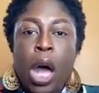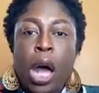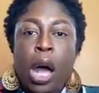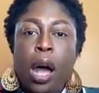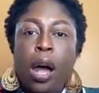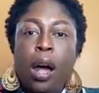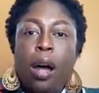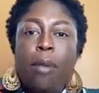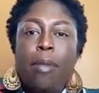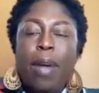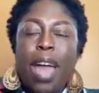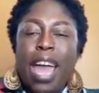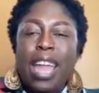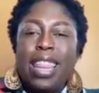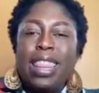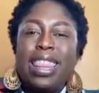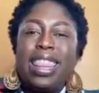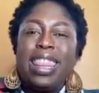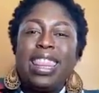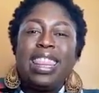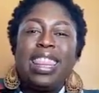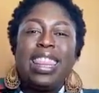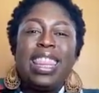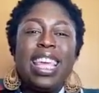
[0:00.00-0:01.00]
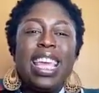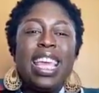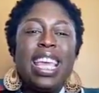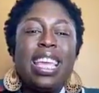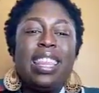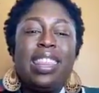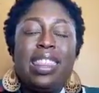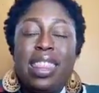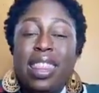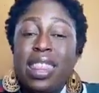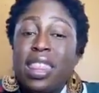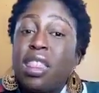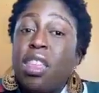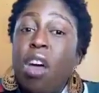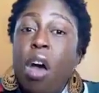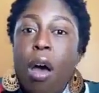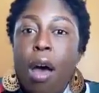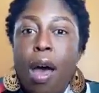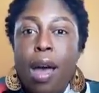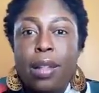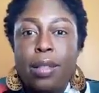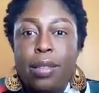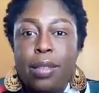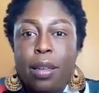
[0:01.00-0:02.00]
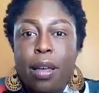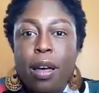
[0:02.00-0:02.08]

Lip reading: And the thought